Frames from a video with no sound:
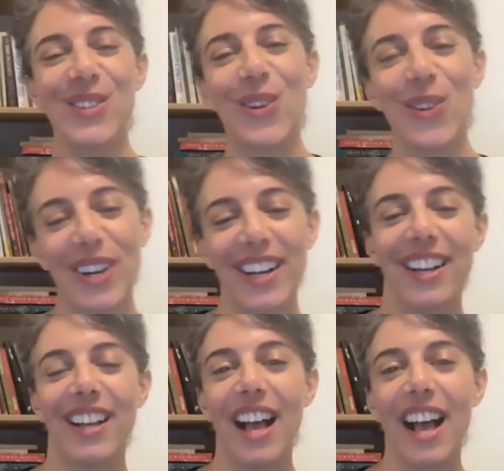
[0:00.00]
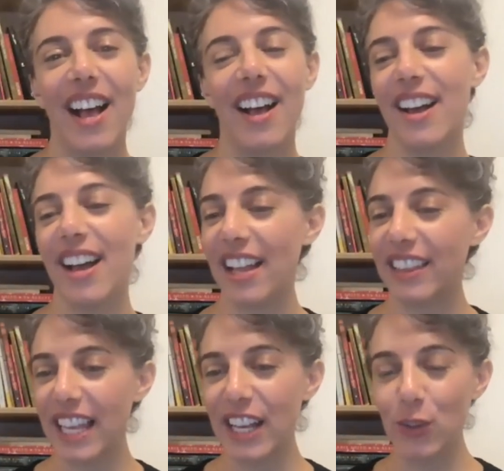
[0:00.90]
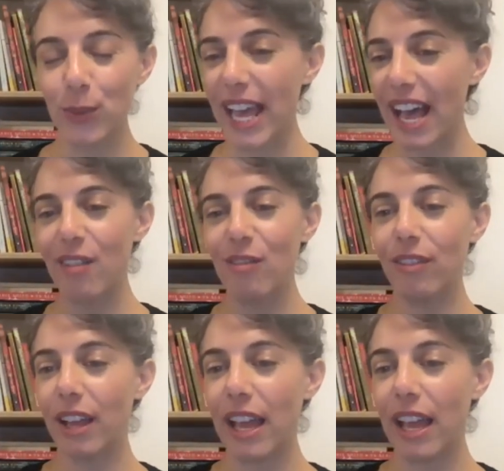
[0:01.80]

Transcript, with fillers: so uh, unless we have